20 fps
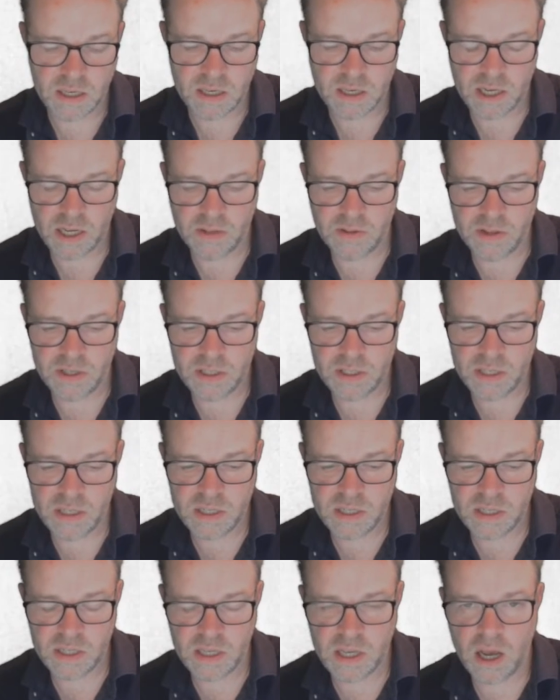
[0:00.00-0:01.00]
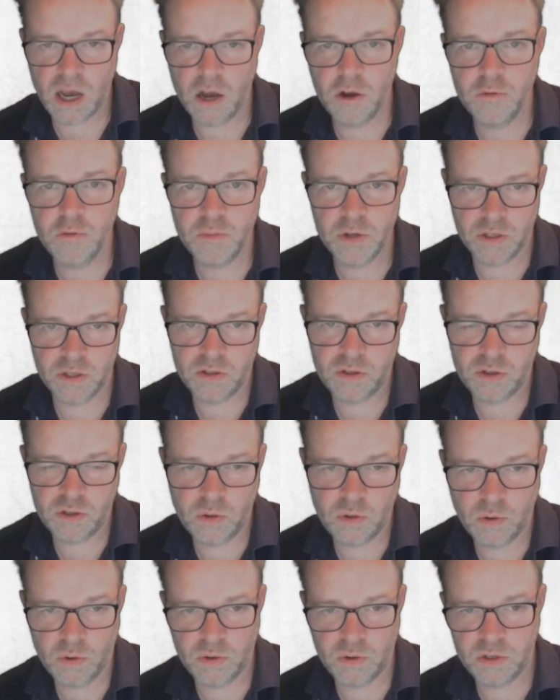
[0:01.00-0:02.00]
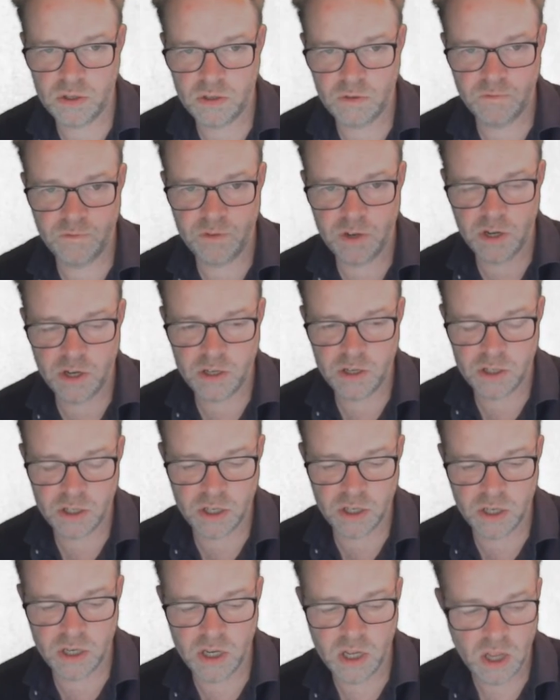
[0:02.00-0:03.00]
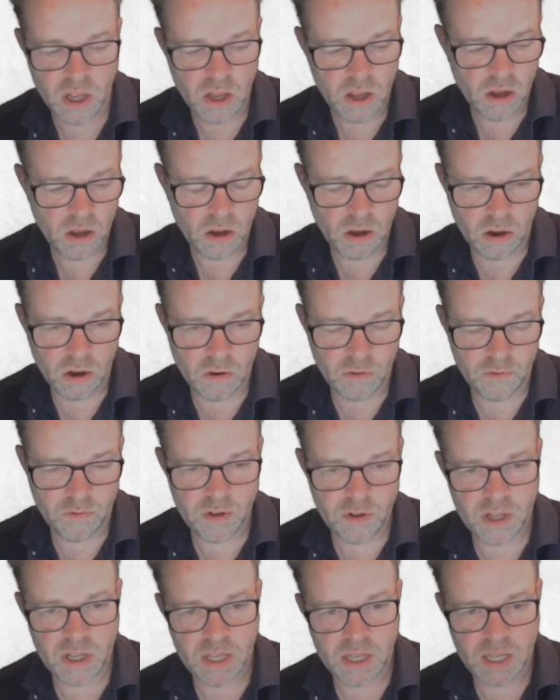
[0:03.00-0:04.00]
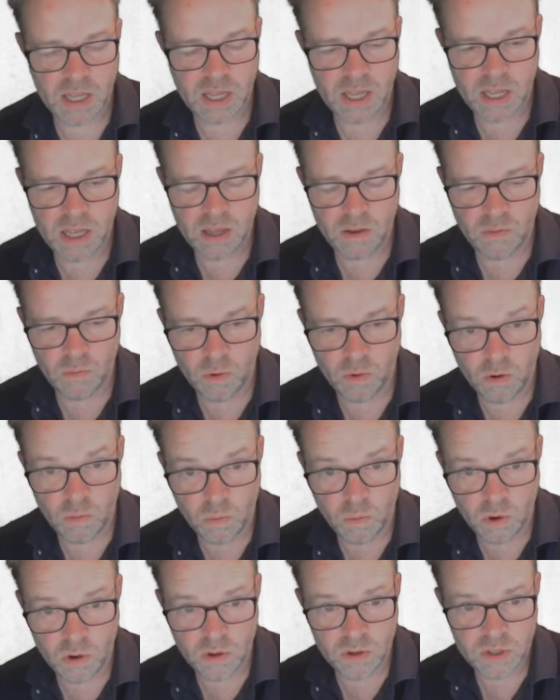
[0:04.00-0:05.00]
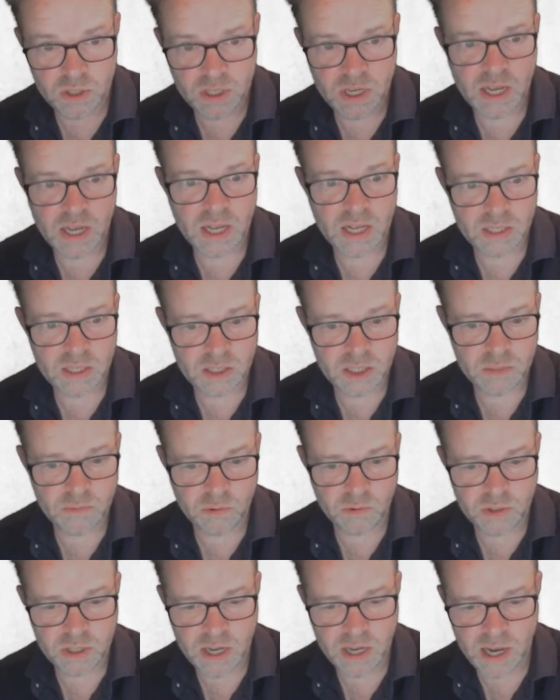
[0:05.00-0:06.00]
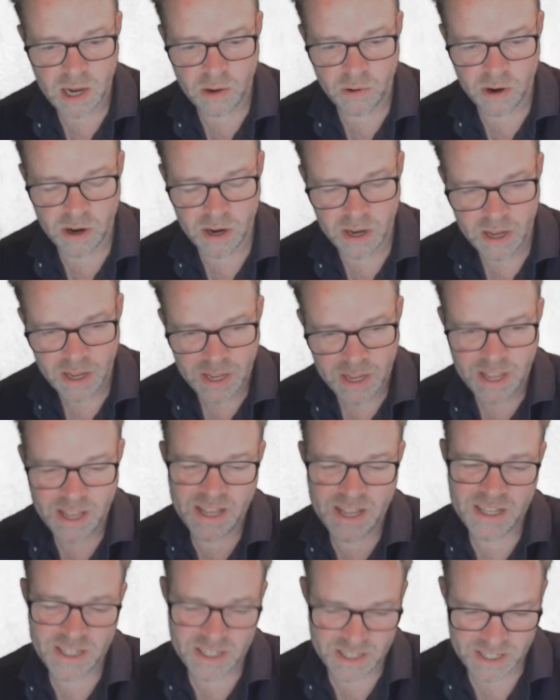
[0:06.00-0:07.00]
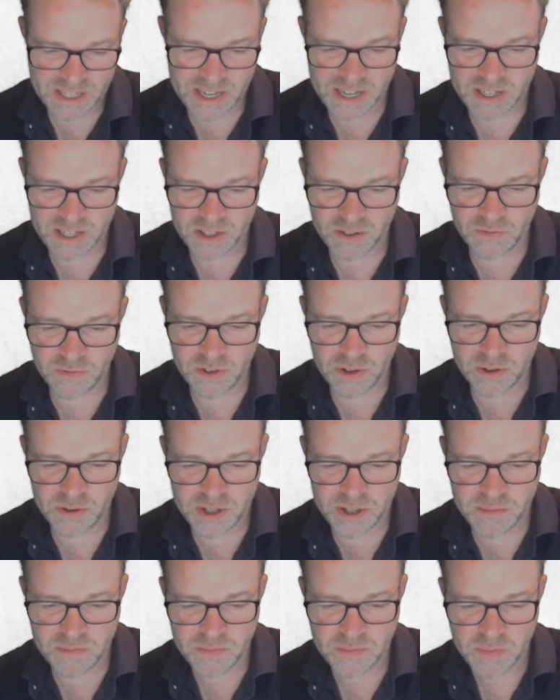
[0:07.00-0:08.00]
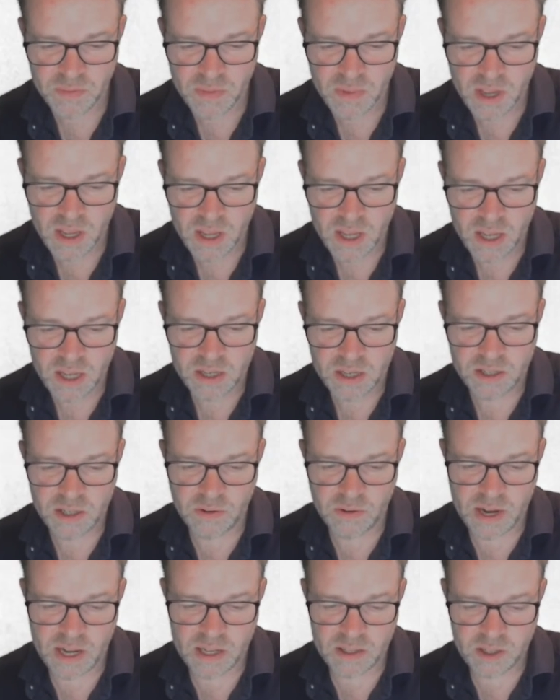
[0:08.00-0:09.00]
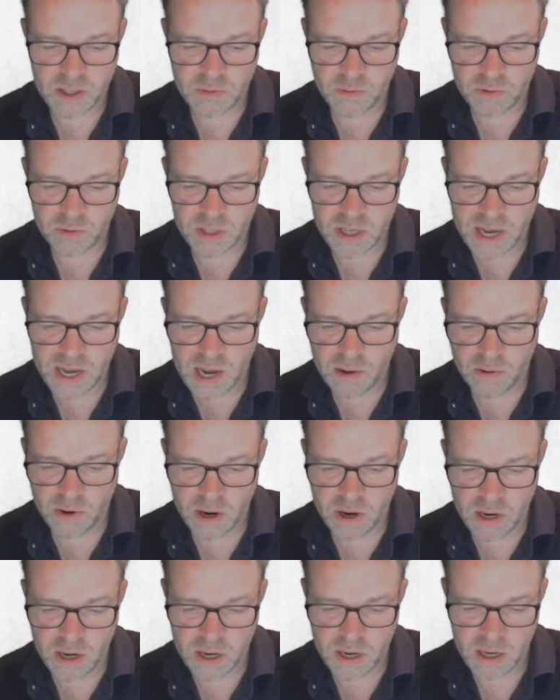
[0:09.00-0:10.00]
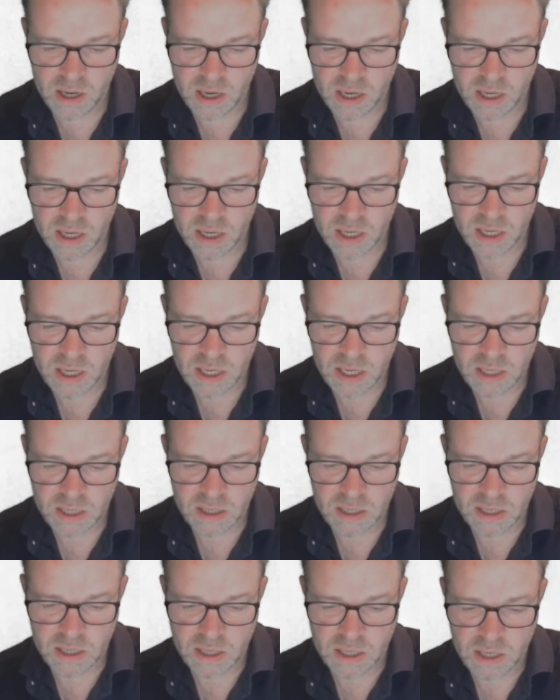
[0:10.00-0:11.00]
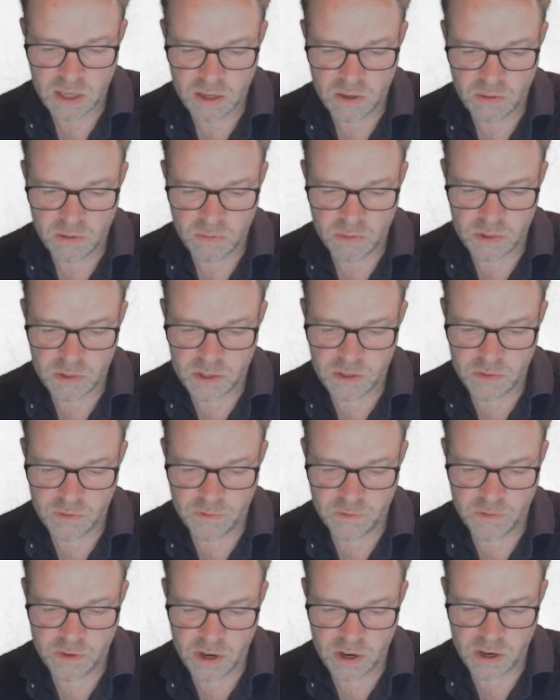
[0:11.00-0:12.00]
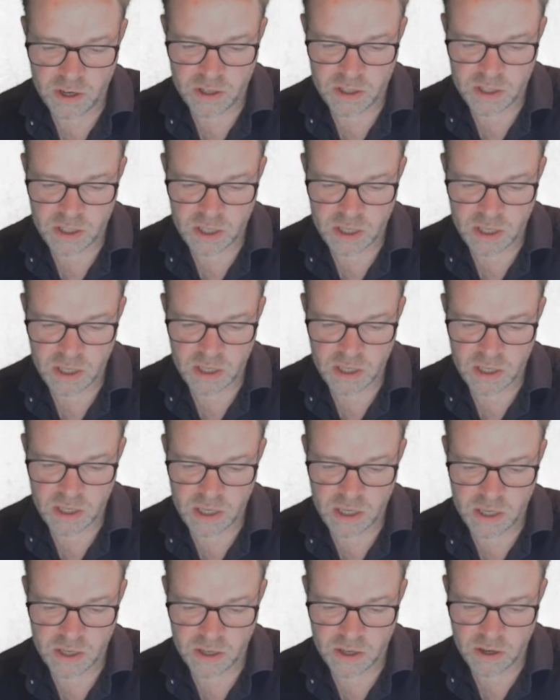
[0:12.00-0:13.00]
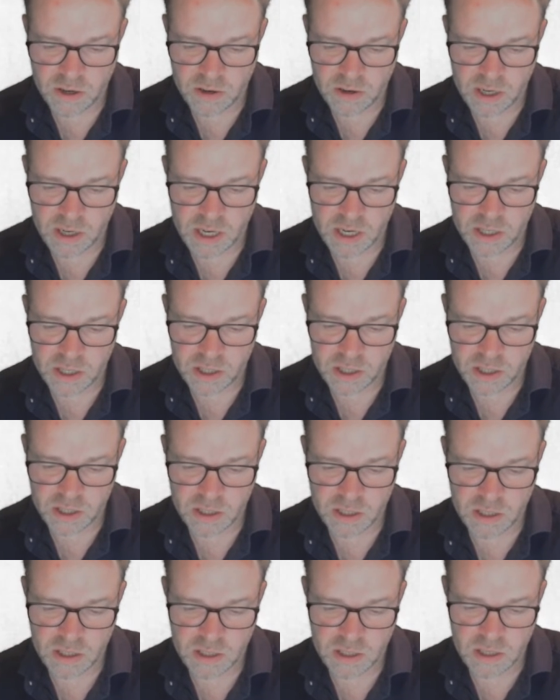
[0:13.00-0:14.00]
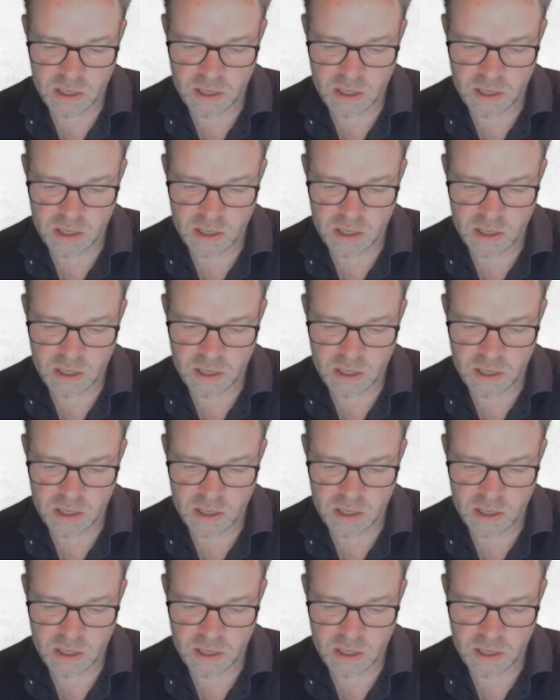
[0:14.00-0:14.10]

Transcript: Now this is the open source version of what was Ansible Tower. it's getting confusing. So Ansible Tower was the first incarnation